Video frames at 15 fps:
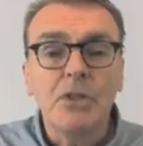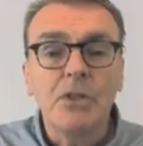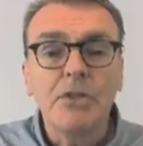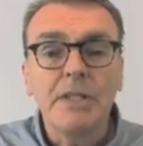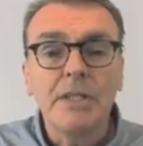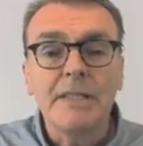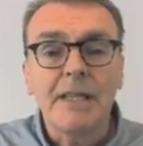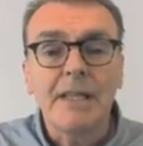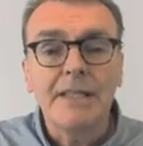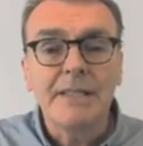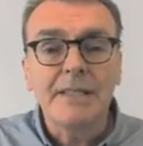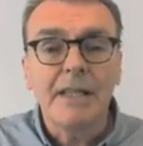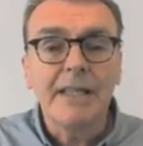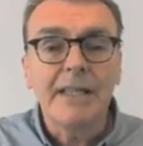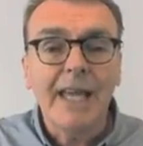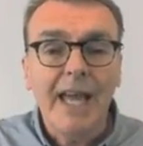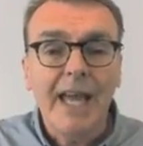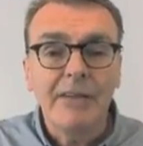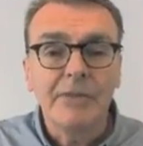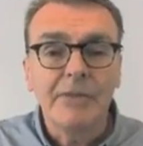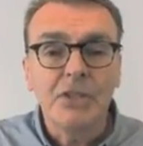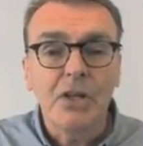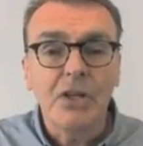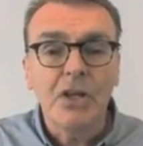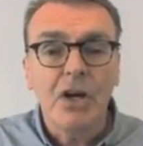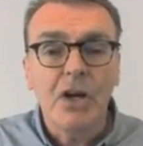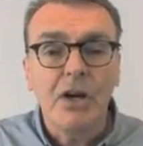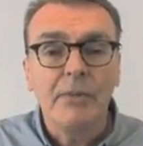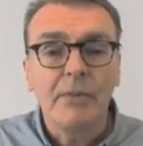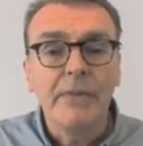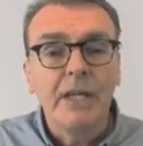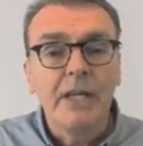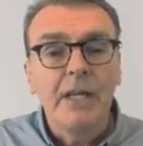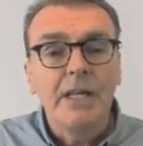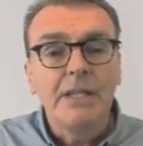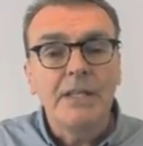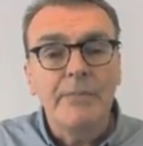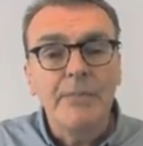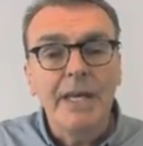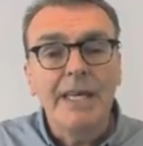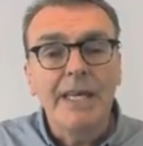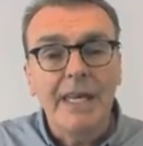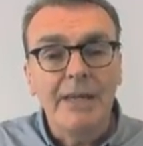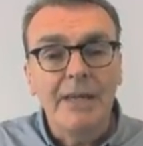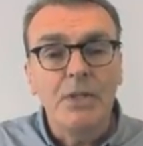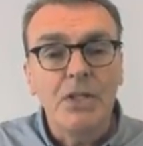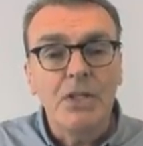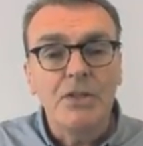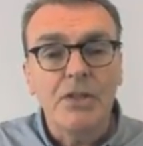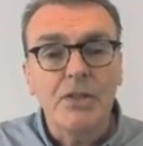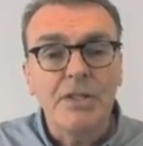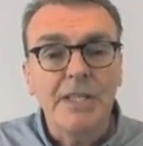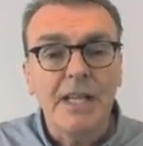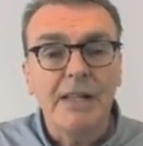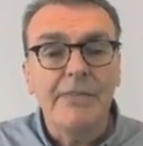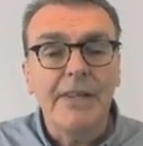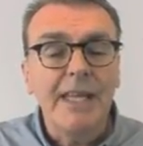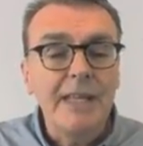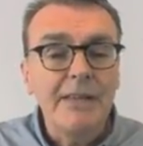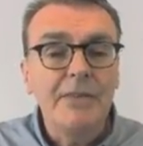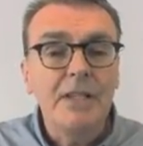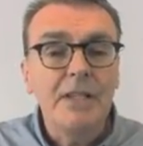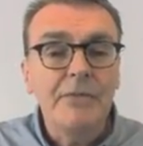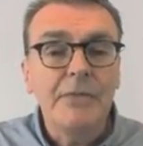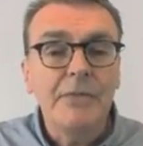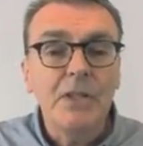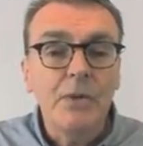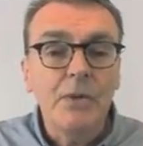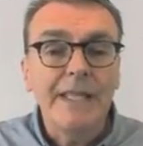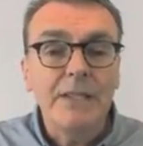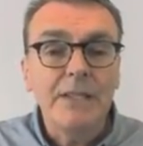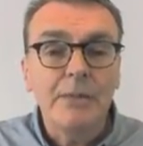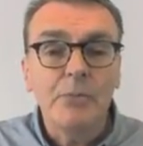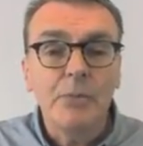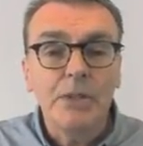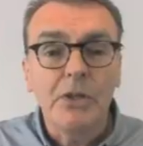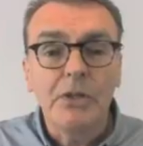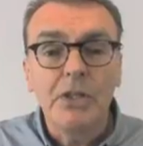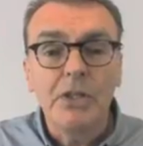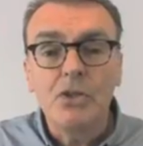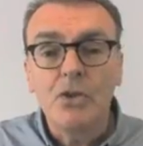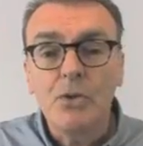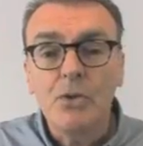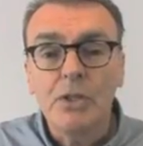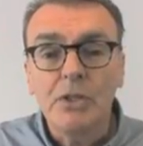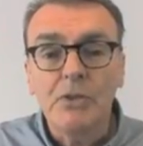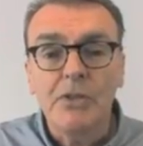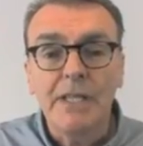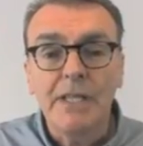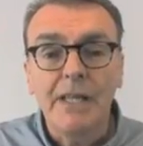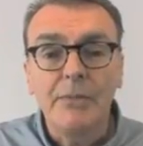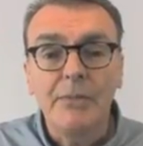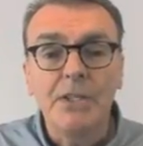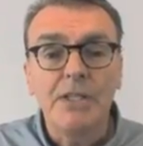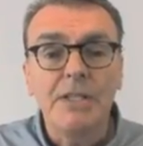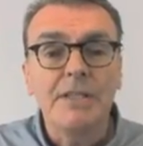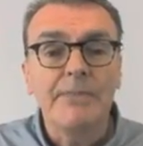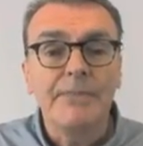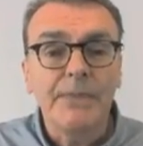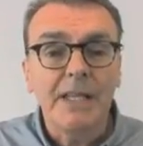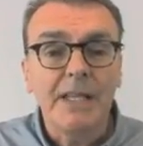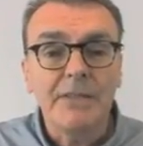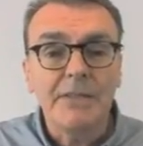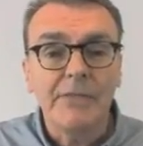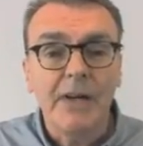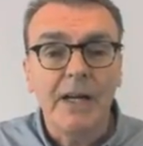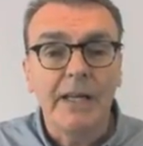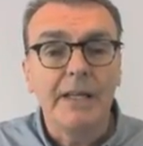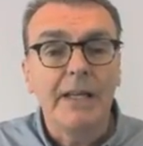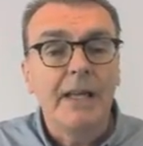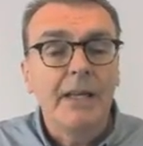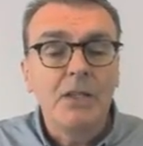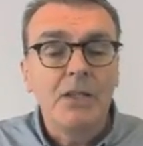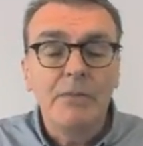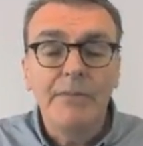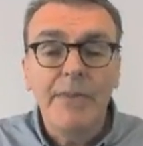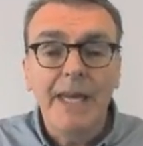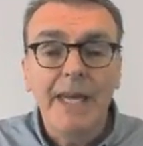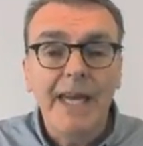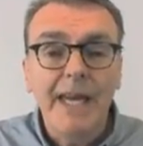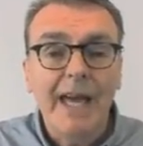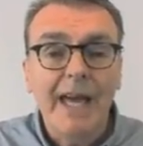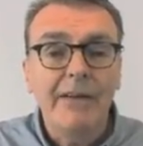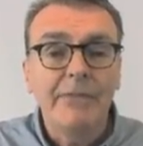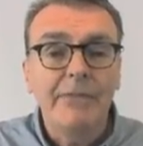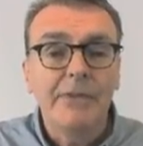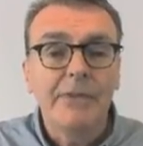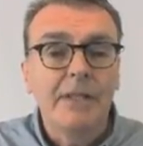using sites like canva.com to make images yourself. Even if you end up with only 2 or 3 images, that's fine. You may have